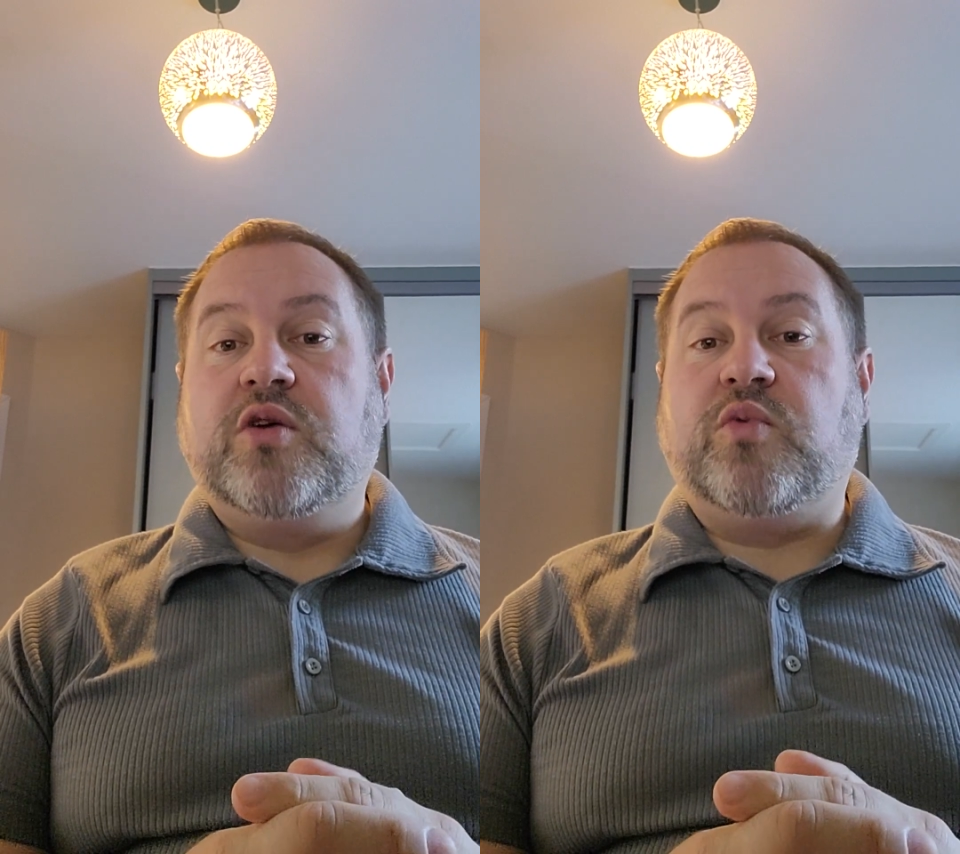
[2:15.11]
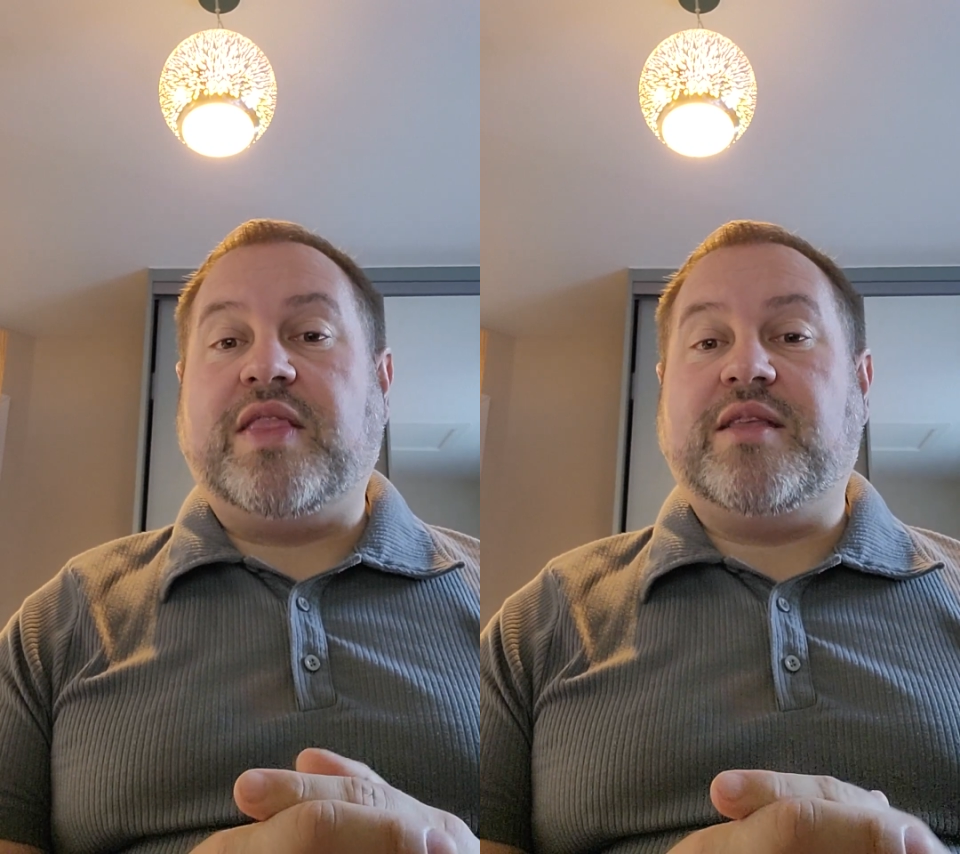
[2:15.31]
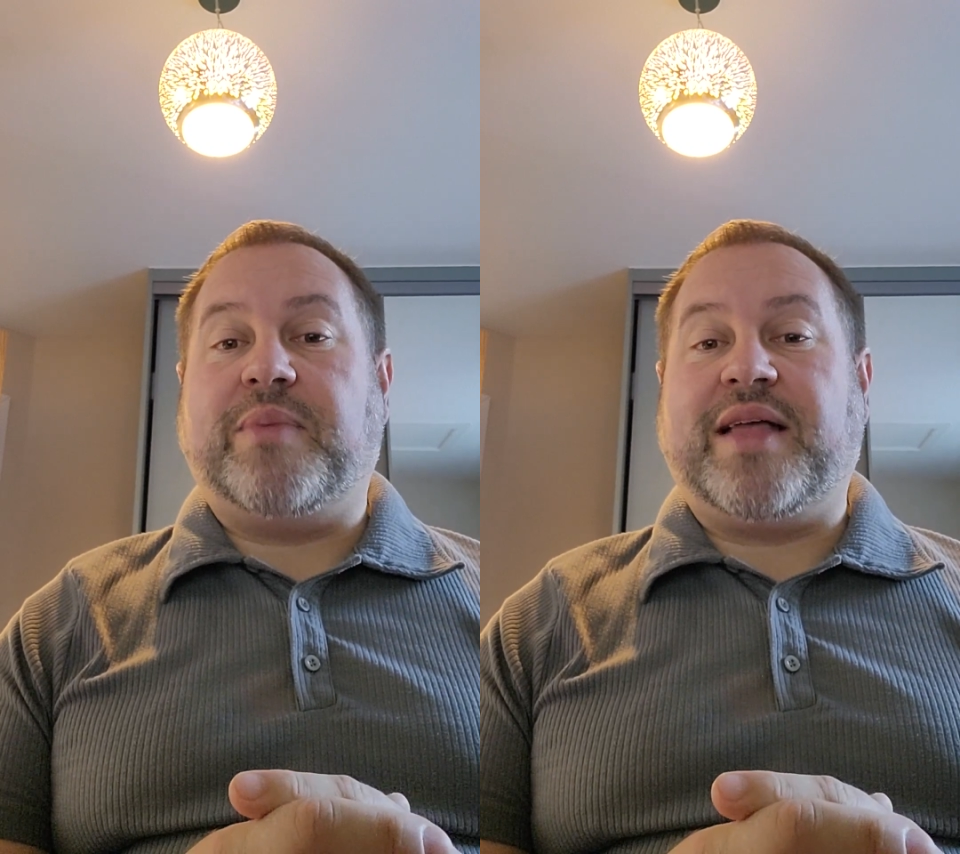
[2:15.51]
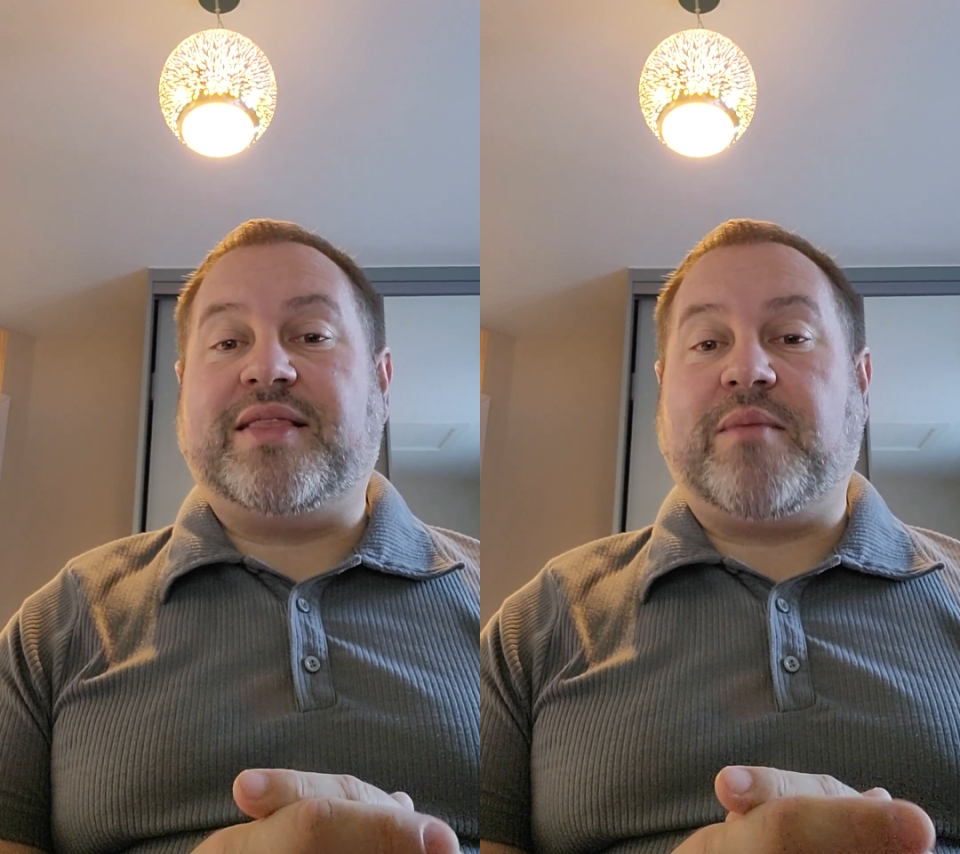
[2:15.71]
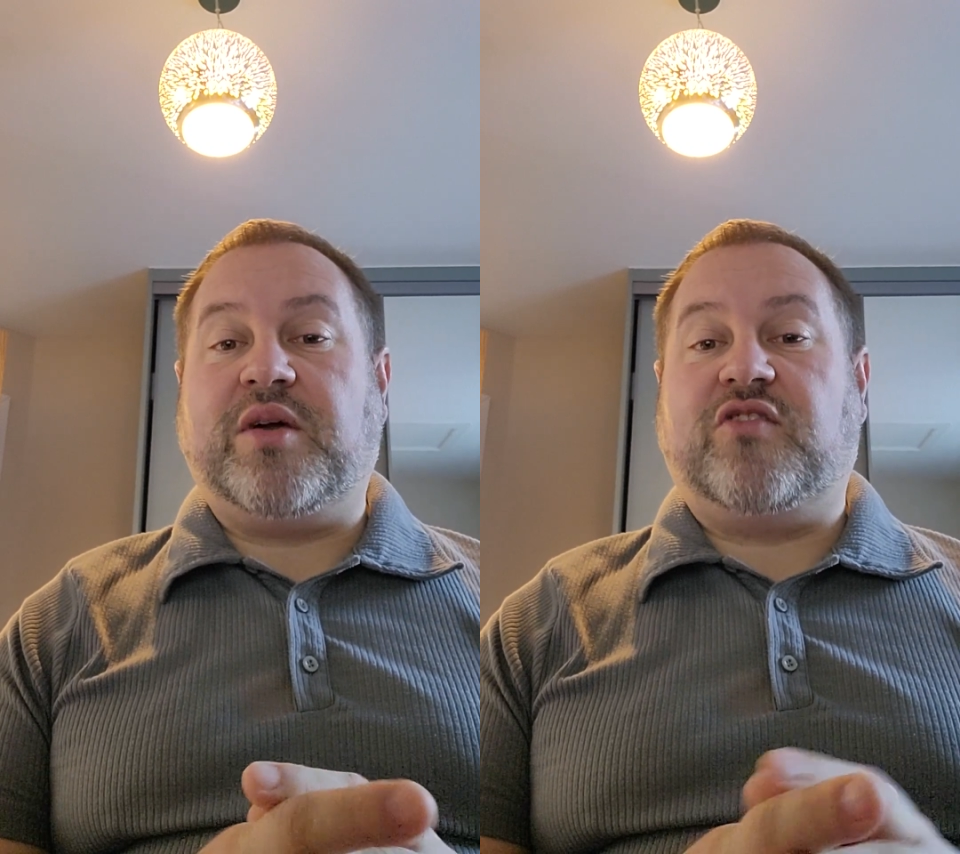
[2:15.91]
when the
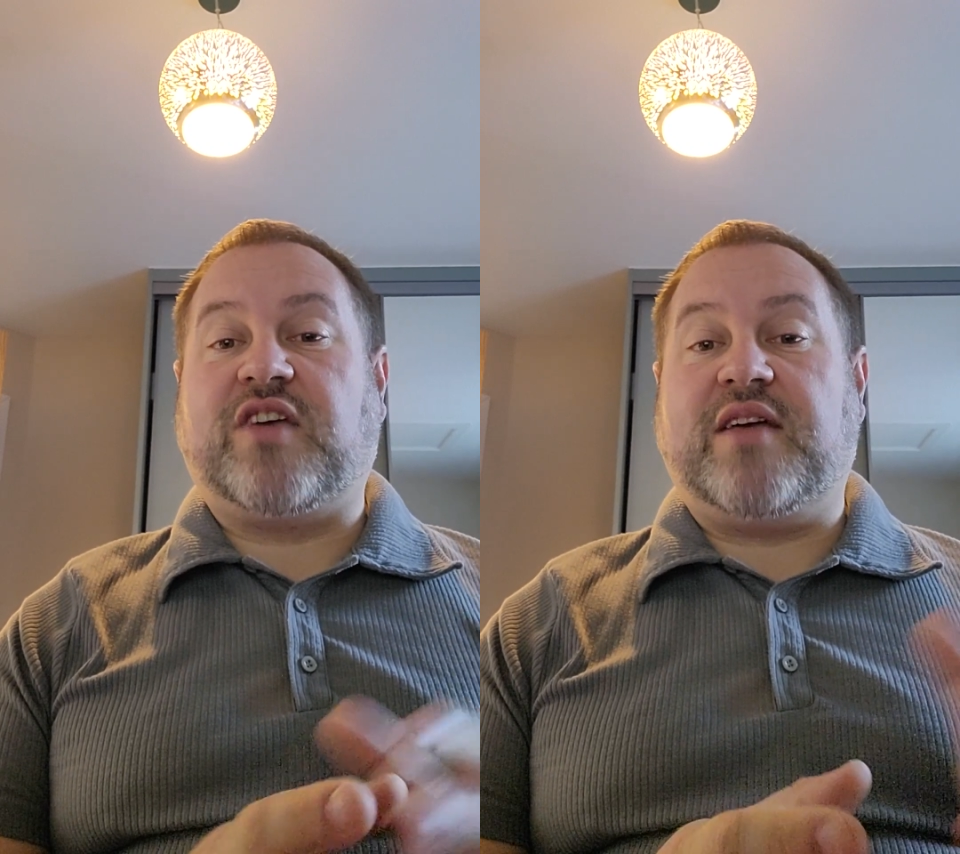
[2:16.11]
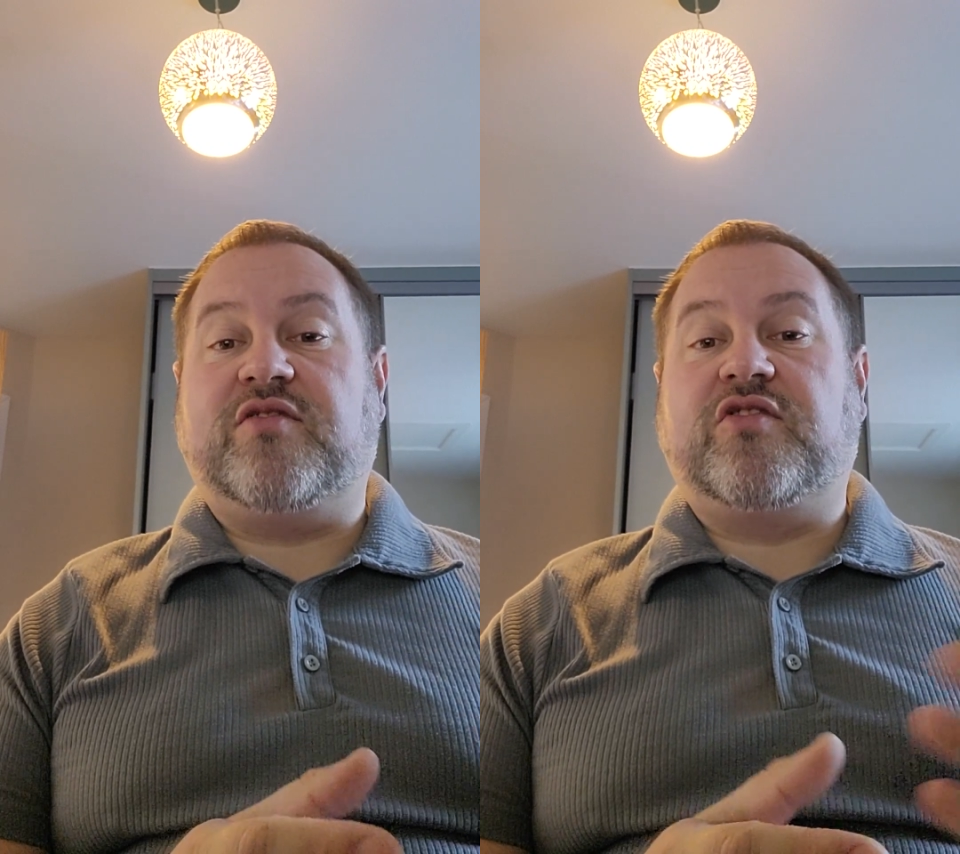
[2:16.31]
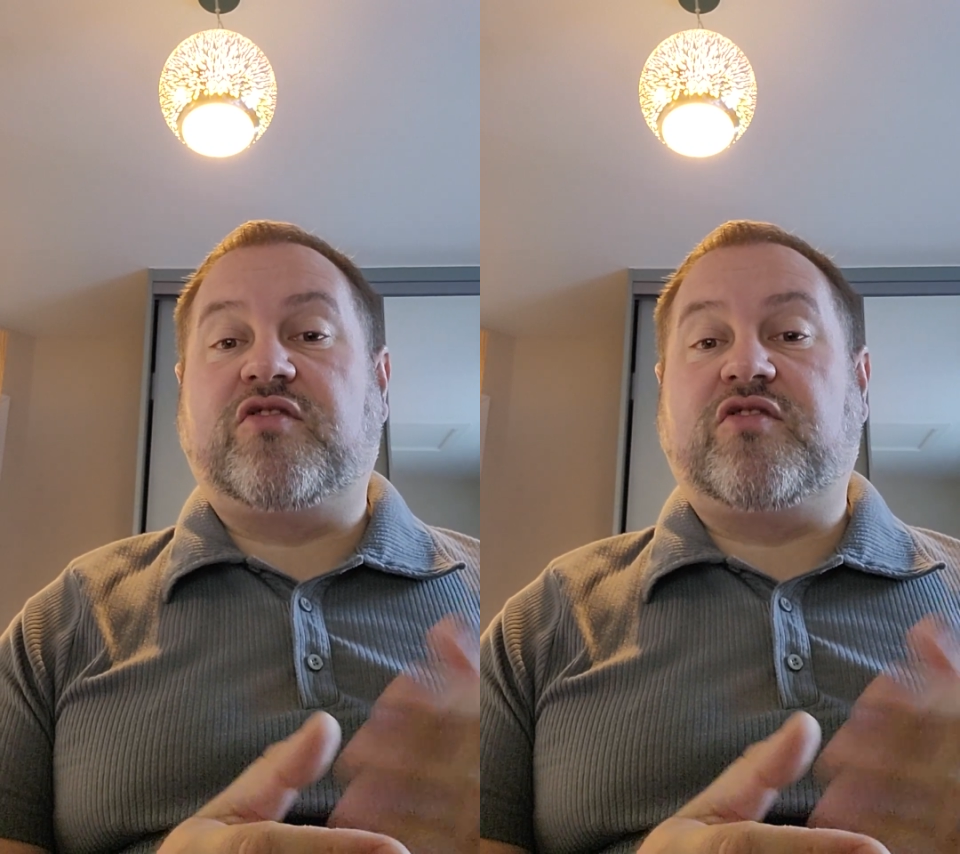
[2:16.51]
pandemic shaved